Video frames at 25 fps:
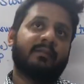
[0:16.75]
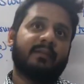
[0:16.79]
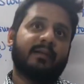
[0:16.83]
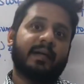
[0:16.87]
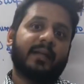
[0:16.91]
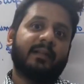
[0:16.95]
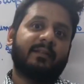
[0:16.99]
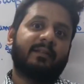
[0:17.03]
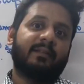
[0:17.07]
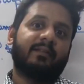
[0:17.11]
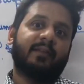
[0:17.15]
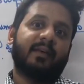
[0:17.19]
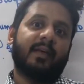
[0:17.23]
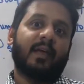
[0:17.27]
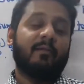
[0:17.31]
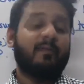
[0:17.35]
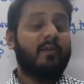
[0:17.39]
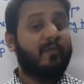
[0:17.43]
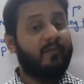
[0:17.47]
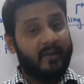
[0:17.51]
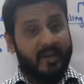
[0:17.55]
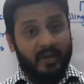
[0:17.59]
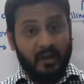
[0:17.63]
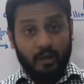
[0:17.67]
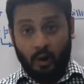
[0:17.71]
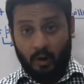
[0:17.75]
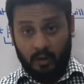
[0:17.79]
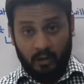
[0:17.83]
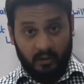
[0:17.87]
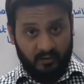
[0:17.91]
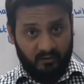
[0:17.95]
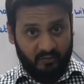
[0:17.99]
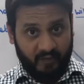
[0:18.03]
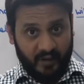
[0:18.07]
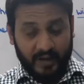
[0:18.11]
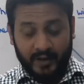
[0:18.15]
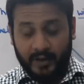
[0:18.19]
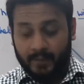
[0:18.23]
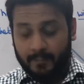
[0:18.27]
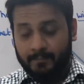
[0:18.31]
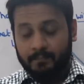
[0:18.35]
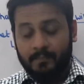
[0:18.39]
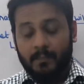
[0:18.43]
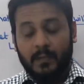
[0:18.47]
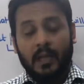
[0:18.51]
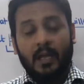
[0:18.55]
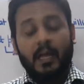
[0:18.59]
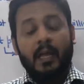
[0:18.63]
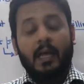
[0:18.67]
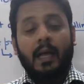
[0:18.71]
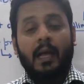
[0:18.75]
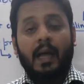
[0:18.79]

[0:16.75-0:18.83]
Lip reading: let's say, $15, right?